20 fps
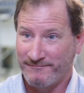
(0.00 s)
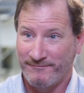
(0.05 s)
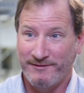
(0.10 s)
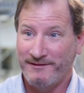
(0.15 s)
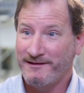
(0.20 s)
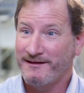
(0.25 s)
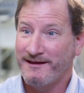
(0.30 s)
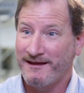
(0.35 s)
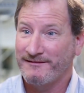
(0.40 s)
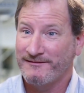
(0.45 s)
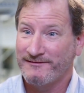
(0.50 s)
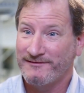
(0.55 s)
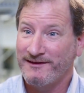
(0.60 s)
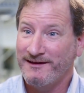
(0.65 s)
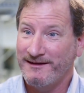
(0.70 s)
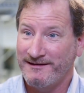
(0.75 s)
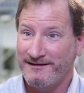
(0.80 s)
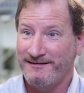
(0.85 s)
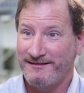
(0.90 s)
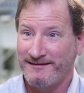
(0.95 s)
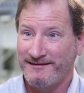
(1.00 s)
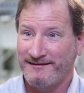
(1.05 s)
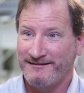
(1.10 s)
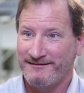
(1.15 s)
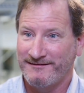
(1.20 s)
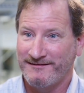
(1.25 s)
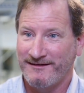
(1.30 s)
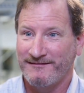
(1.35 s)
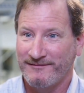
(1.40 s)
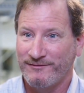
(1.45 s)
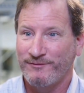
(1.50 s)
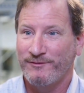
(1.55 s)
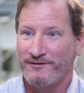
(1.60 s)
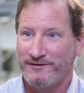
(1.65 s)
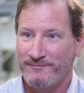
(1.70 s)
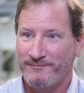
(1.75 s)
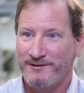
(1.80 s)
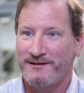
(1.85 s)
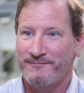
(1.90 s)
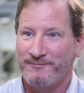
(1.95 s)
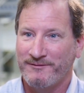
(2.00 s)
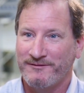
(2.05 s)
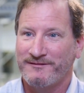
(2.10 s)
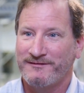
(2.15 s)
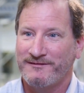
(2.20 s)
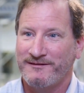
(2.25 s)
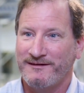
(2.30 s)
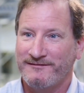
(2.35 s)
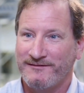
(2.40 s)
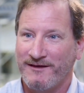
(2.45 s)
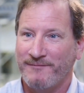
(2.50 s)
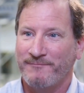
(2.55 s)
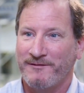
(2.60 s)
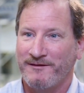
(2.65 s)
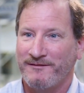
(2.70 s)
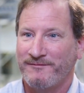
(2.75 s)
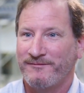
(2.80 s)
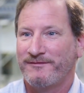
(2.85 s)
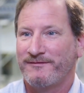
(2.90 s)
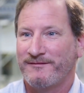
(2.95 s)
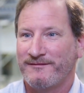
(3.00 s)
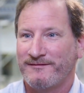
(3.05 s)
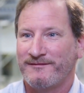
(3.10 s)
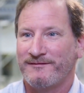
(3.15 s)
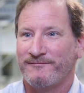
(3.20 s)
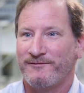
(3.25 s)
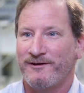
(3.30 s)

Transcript: really can't see anything is going to be able to see something with this